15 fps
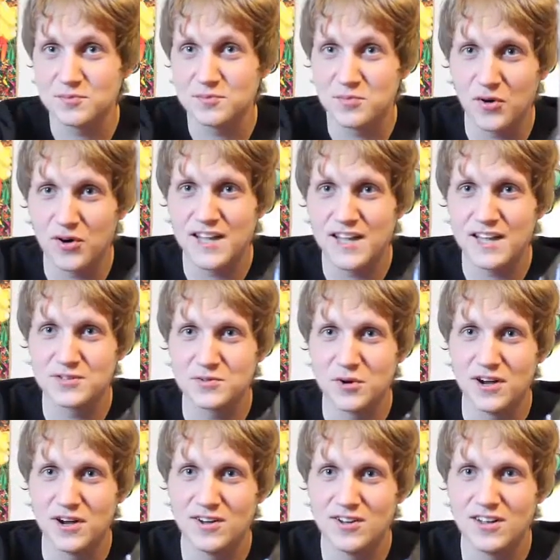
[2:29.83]
is a boy as
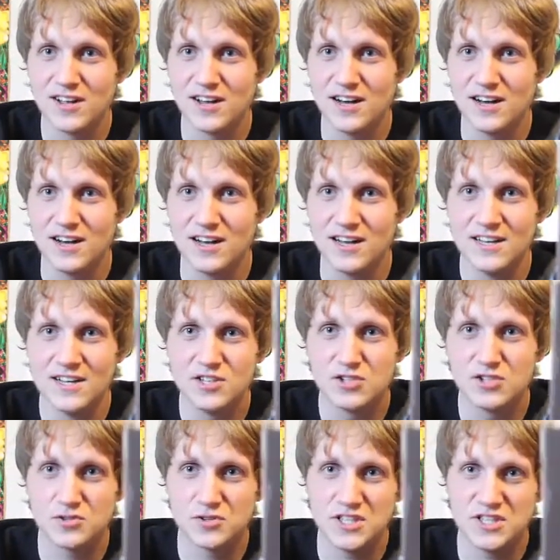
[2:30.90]
well.
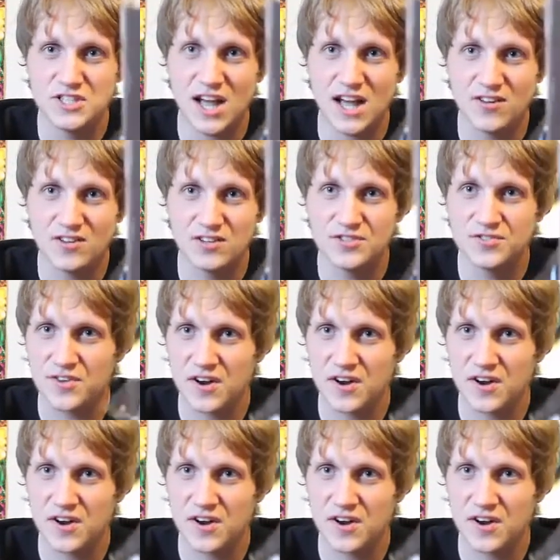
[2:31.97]
Street Challenge.